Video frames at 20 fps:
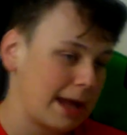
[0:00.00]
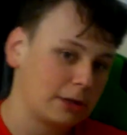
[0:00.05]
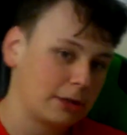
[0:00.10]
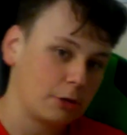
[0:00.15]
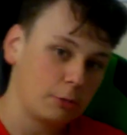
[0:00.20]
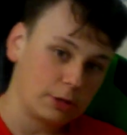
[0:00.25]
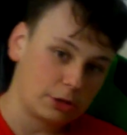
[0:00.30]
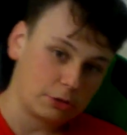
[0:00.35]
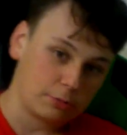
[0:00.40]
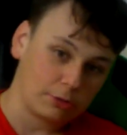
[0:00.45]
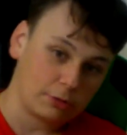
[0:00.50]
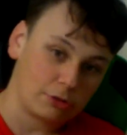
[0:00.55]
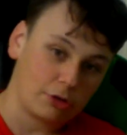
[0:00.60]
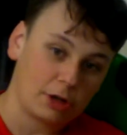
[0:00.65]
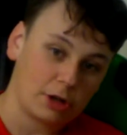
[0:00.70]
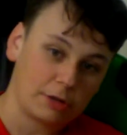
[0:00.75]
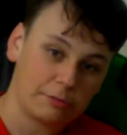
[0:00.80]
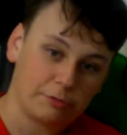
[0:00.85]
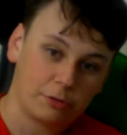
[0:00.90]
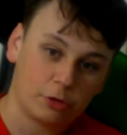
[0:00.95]
which is
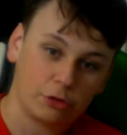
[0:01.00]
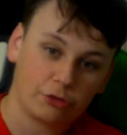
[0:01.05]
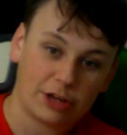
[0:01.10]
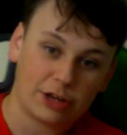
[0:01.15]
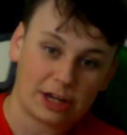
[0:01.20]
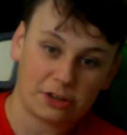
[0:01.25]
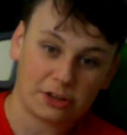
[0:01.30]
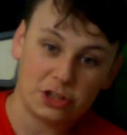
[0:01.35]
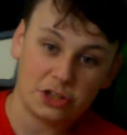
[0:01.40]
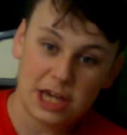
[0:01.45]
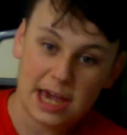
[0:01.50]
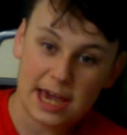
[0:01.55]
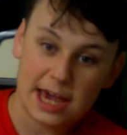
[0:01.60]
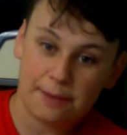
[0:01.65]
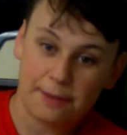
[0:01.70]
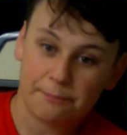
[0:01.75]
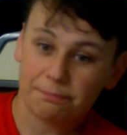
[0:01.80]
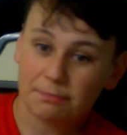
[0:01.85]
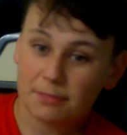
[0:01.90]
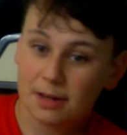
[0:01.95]
returning for its second year.